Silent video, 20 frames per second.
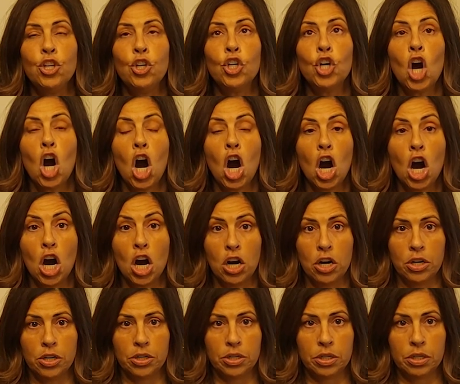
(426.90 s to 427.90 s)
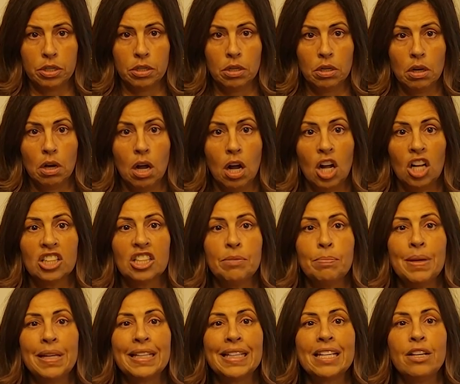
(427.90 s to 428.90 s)
your heart
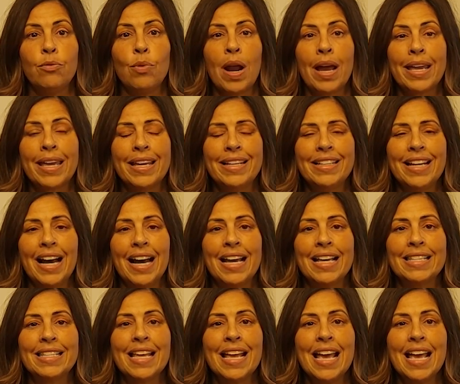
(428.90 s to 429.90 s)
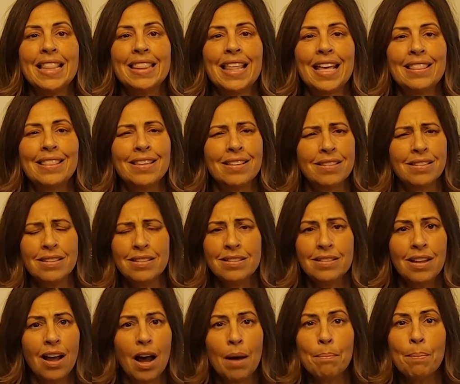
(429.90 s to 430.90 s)
ultimately recognize that this is
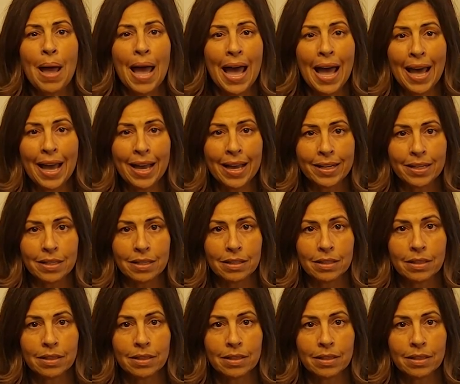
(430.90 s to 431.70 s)
not bad.